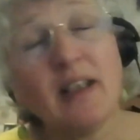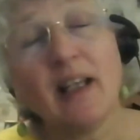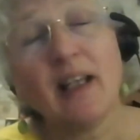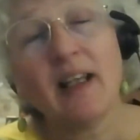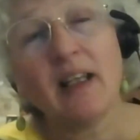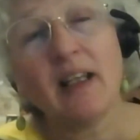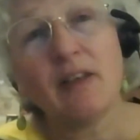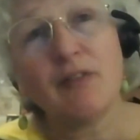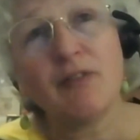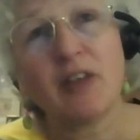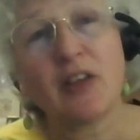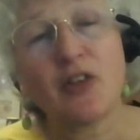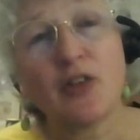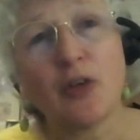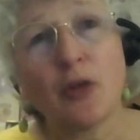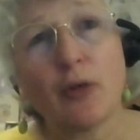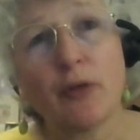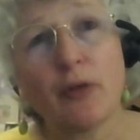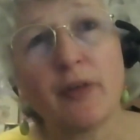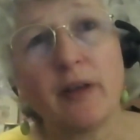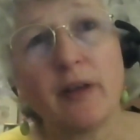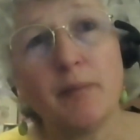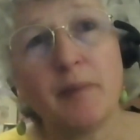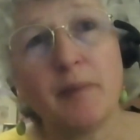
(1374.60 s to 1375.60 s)
late
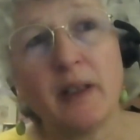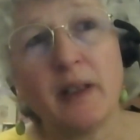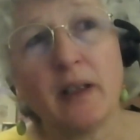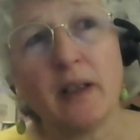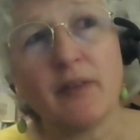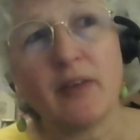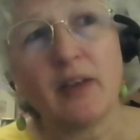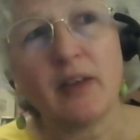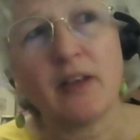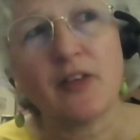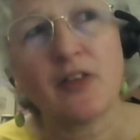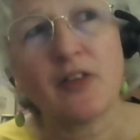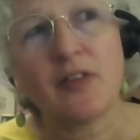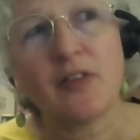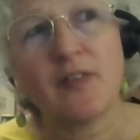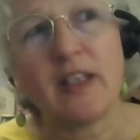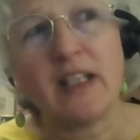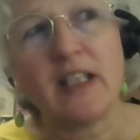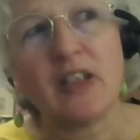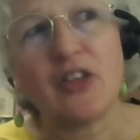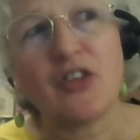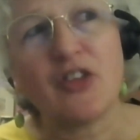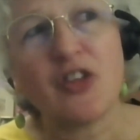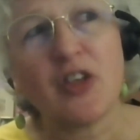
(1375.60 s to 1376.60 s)
Victorian period,
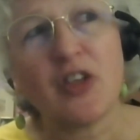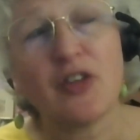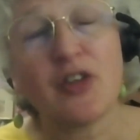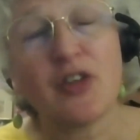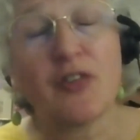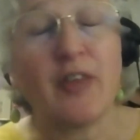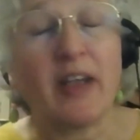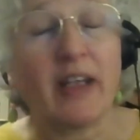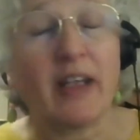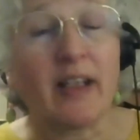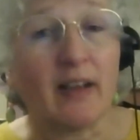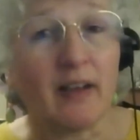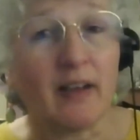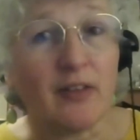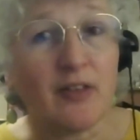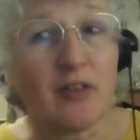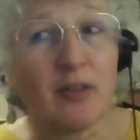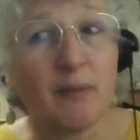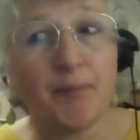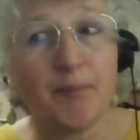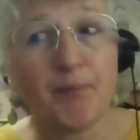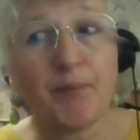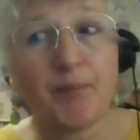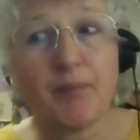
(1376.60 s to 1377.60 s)
the Church of England
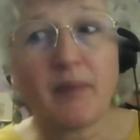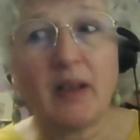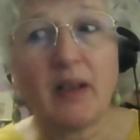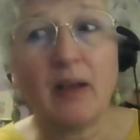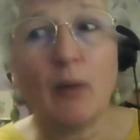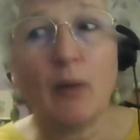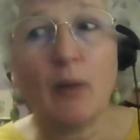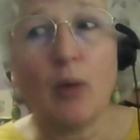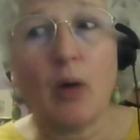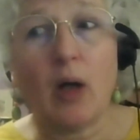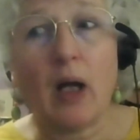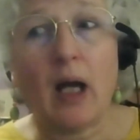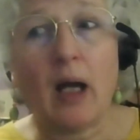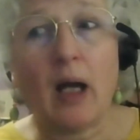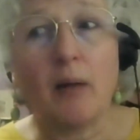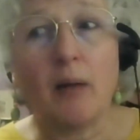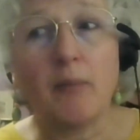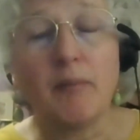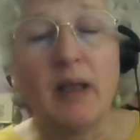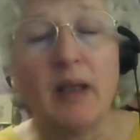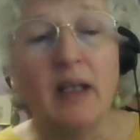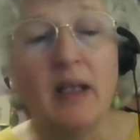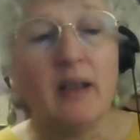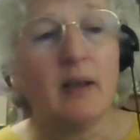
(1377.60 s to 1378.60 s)

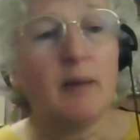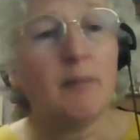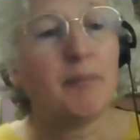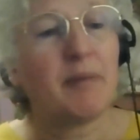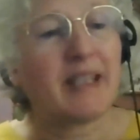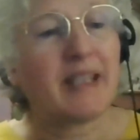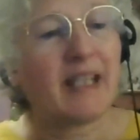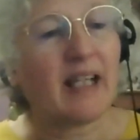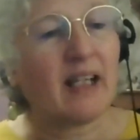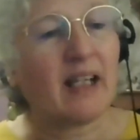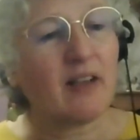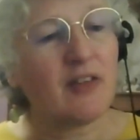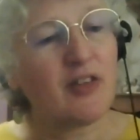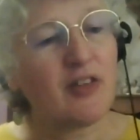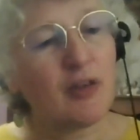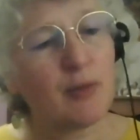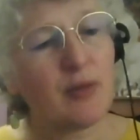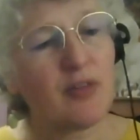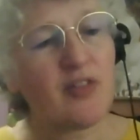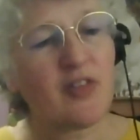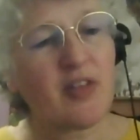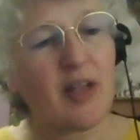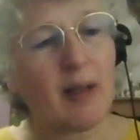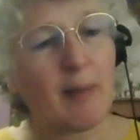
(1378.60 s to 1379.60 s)
began to
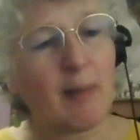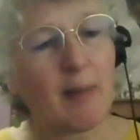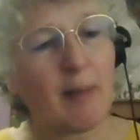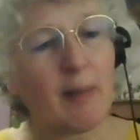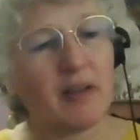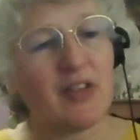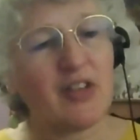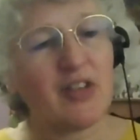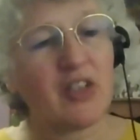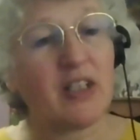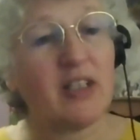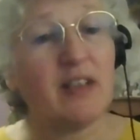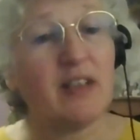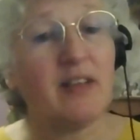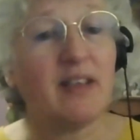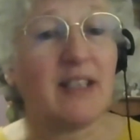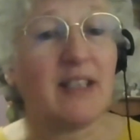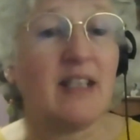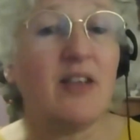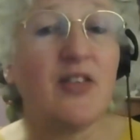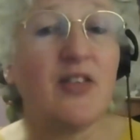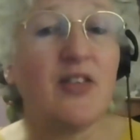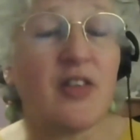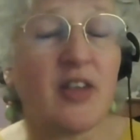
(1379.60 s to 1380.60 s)
establish in
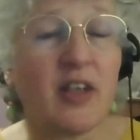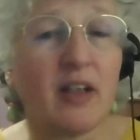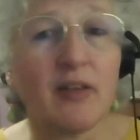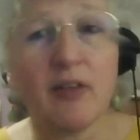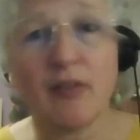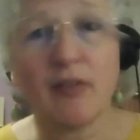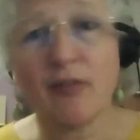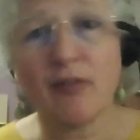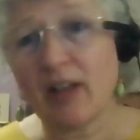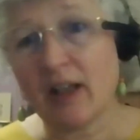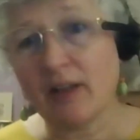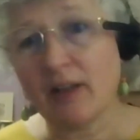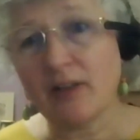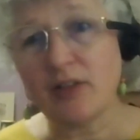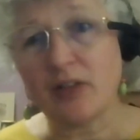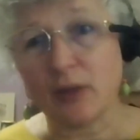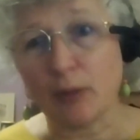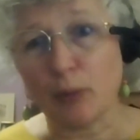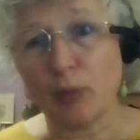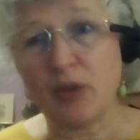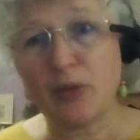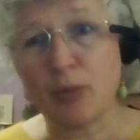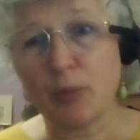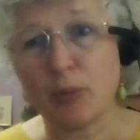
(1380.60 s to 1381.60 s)
the East End of
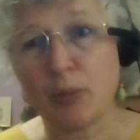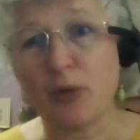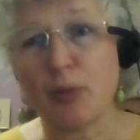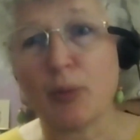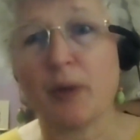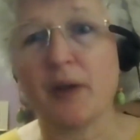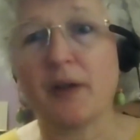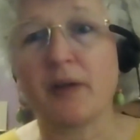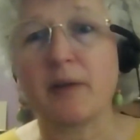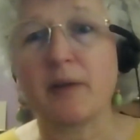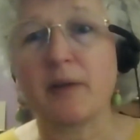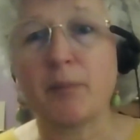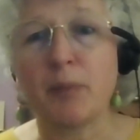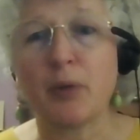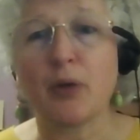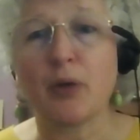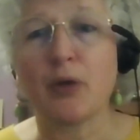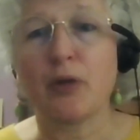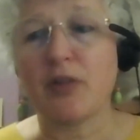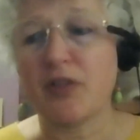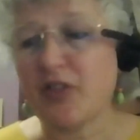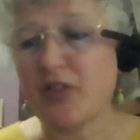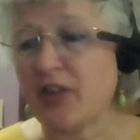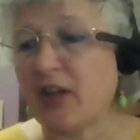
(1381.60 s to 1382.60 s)
London, which was one of the
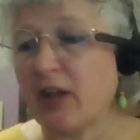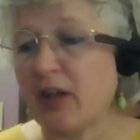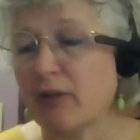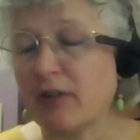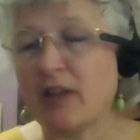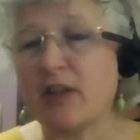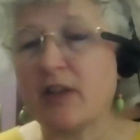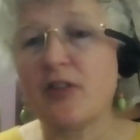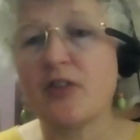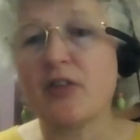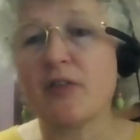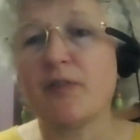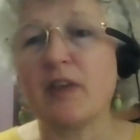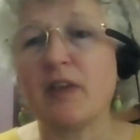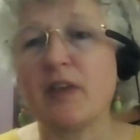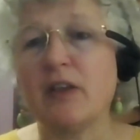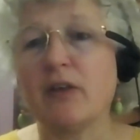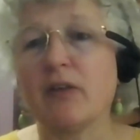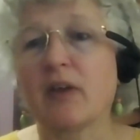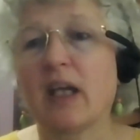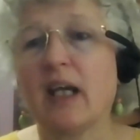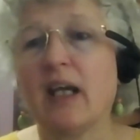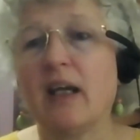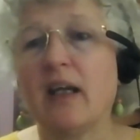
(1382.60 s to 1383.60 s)
poorest areas of
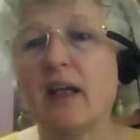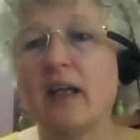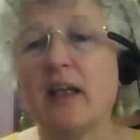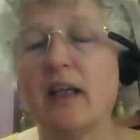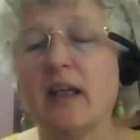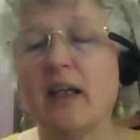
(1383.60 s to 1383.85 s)
the UK,